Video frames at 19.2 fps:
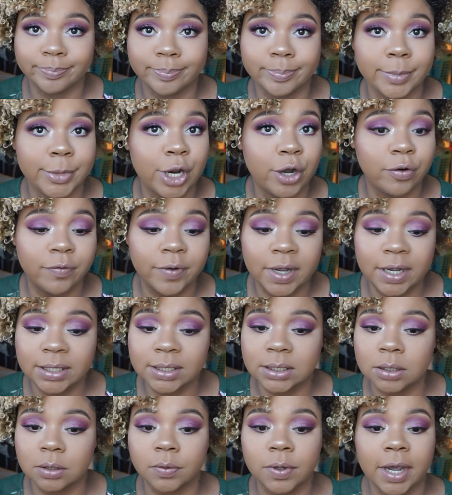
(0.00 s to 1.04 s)
no
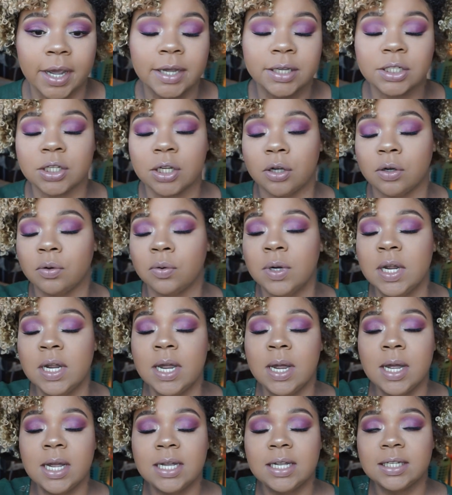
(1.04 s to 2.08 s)
fuss. Okay, so
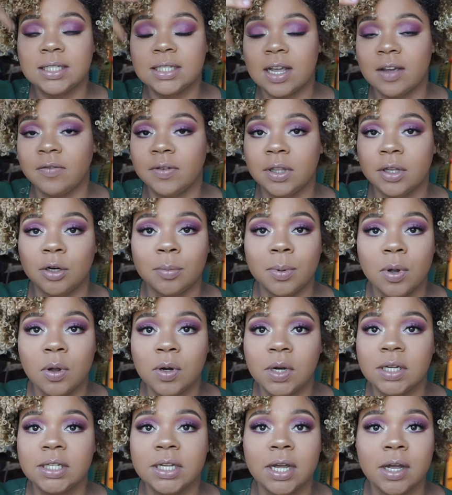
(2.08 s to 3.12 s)
7 little
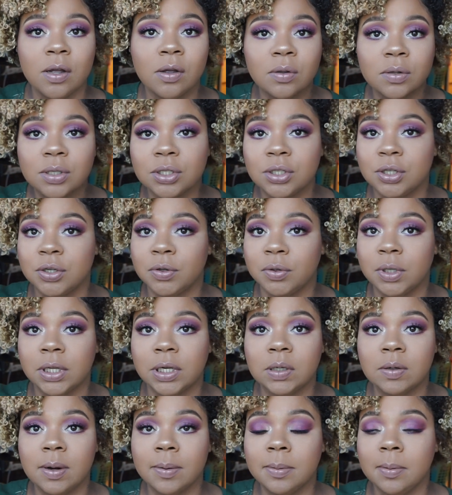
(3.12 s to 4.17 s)
ponytails, 2
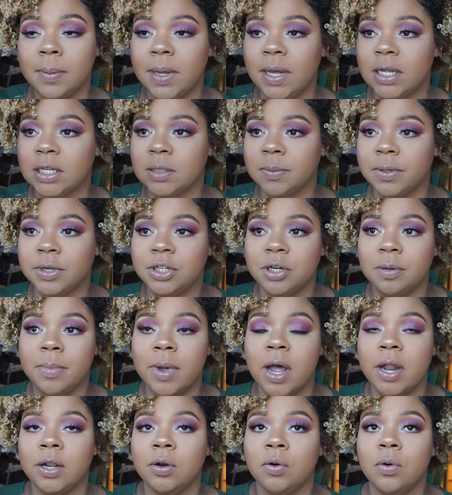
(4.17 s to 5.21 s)
little rubber bands, put your
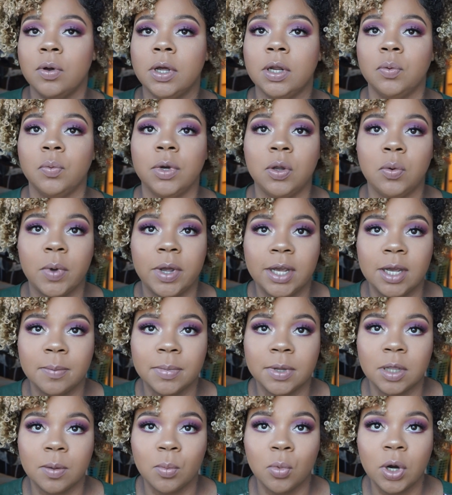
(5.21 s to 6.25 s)
bonnet on. When you wake up
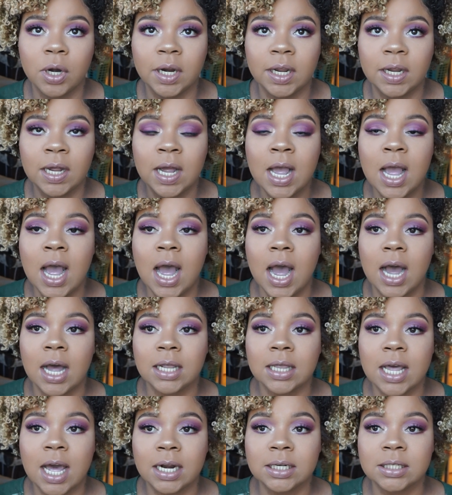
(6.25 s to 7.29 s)
in the morning, a
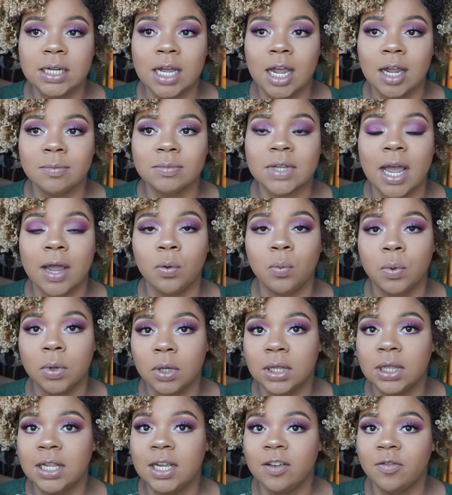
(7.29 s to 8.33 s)
lot of times I
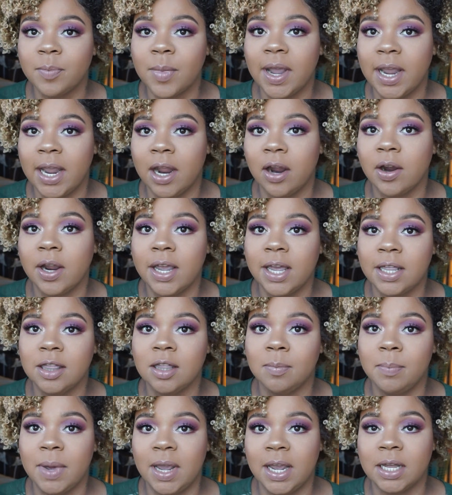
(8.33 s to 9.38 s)
will leave my hair in
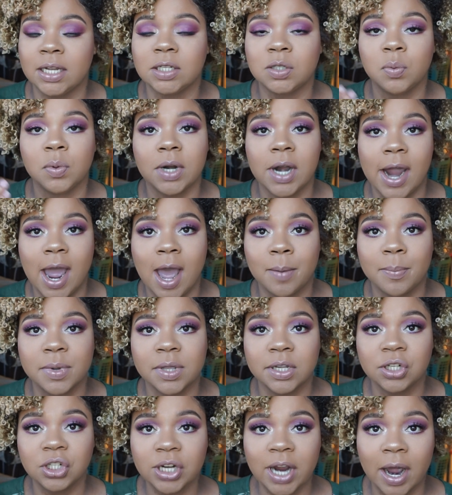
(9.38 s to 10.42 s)
the bands when I hop
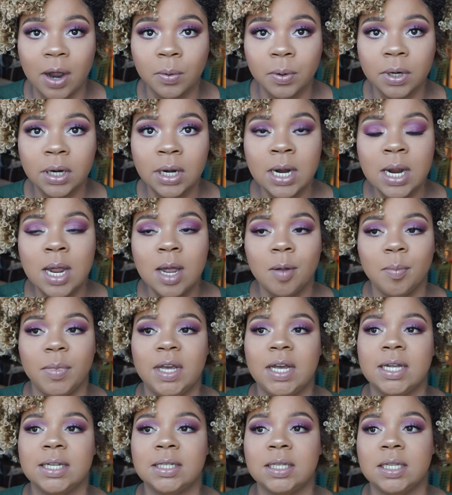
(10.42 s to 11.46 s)
in the shower
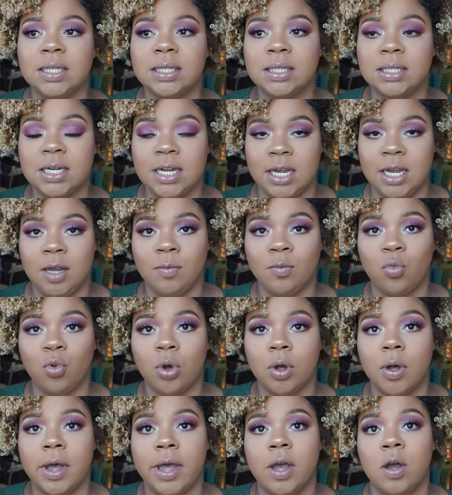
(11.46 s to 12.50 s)
because the steam
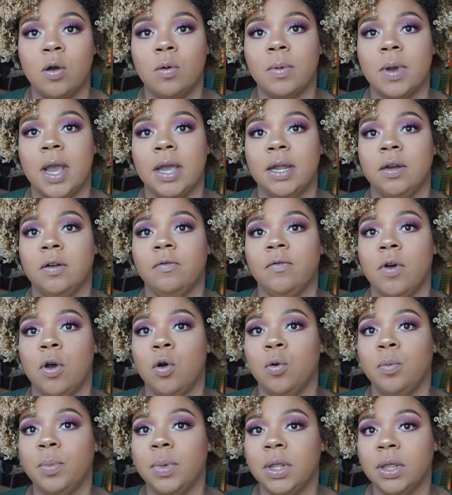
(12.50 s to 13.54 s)
will help kind of
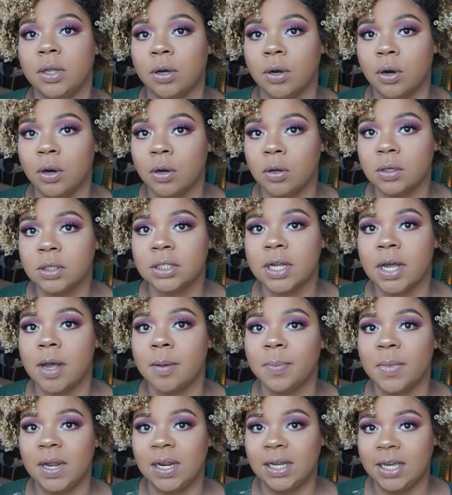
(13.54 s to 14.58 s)
open the curls
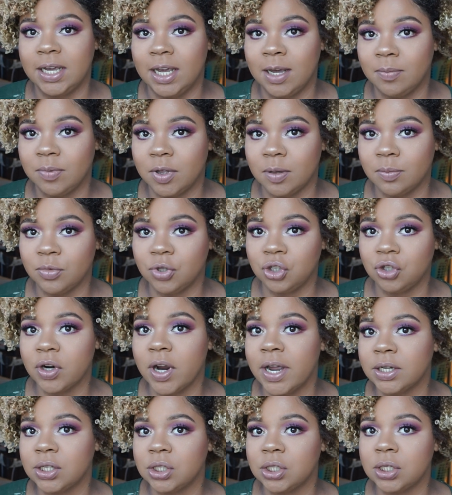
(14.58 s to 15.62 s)
up and keep them
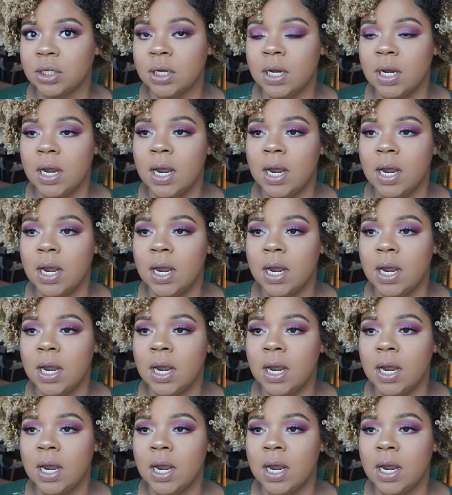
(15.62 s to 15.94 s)
stretched.